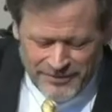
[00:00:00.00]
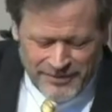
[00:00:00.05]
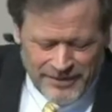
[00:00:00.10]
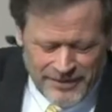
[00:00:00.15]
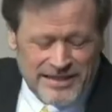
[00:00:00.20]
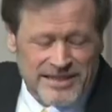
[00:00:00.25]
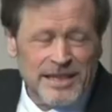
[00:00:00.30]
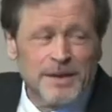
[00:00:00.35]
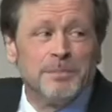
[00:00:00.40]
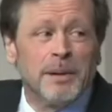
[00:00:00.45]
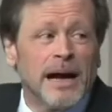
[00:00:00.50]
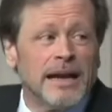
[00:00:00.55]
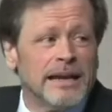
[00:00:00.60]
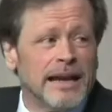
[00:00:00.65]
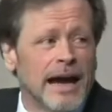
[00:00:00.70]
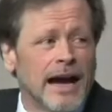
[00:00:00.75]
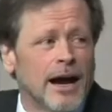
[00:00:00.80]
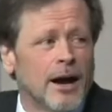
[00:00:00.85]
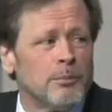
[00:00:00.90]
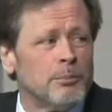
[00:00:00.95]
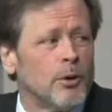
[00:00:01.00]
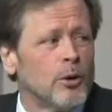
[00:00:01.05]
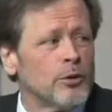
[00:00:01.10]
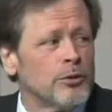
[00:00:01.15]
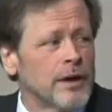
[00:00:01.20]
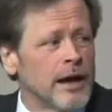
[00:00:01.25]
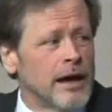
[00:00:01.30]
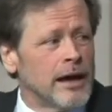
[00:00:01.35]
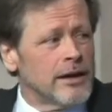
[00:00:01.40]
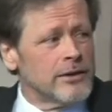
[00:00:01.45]
Now see, by now,
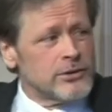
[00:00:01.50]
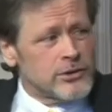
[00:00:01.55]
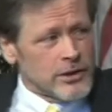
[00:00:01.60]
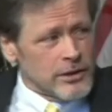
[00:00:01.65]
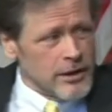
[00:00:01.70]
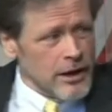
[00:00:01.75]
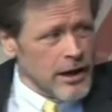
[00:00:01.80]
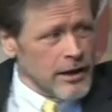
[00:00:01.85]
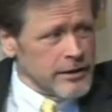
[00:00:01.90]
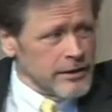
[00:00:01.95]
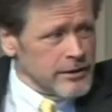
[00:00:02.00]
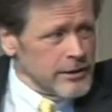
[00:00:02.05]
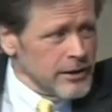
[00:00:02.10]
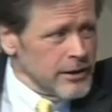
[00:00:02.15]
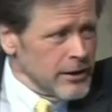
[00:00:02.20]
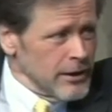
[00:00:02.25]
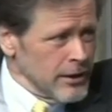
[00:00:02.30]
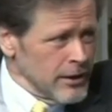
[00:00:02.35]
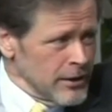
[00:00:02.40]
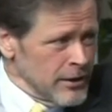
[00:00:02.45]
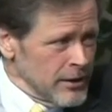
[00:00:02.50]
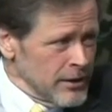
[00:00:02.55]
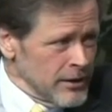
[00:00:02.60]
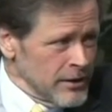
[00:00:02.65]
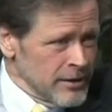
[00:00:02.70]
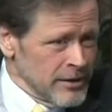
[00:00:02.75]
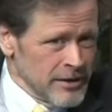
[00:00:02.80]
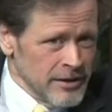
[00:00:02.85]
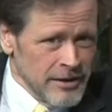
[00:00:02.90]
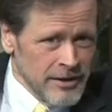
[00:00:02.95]
both hands should have gone in the air.
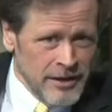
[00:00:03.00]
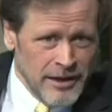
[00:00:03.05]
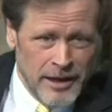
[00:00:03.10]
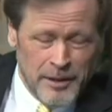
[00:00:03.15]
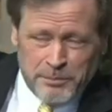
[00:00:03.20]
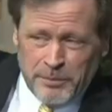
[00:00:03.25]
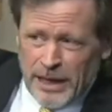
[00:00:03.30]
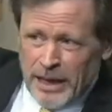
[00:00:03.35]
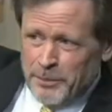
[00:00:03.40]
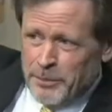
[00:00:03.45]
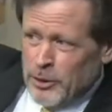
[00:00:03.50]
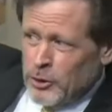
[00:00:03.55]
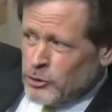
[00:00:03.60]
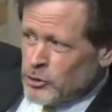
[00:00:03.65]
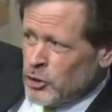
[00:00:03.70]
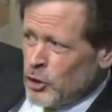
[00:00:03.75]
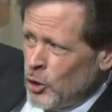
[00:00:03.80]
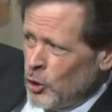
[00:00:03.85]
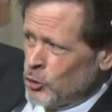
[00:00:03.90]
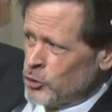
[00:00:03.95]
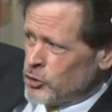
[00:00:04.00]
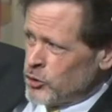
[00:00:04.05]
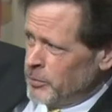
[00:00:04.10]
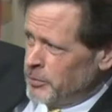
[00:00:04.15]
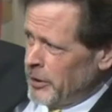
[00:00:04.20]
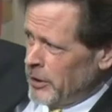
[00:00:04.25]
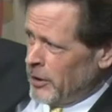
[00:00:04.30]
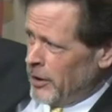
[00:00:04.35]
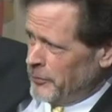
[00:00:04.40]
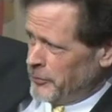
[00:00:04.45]
And maybe your toes should
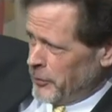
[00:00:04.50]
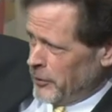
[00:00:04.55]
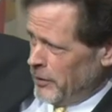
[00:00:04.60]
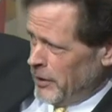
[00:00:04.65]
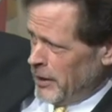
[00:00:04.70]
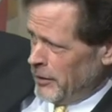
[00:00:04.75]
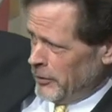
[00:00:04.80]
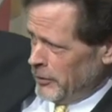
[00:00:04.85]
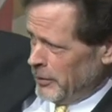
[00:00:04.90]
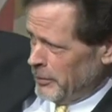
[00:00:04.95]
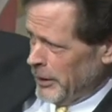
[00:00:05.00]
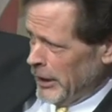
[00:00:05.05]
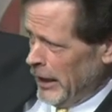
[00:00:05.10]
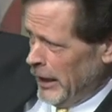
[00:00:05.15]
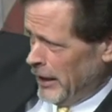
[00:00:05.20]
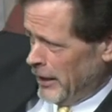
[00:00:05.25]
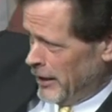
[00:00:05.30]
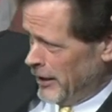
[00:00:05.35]
have been off the ground a little bit.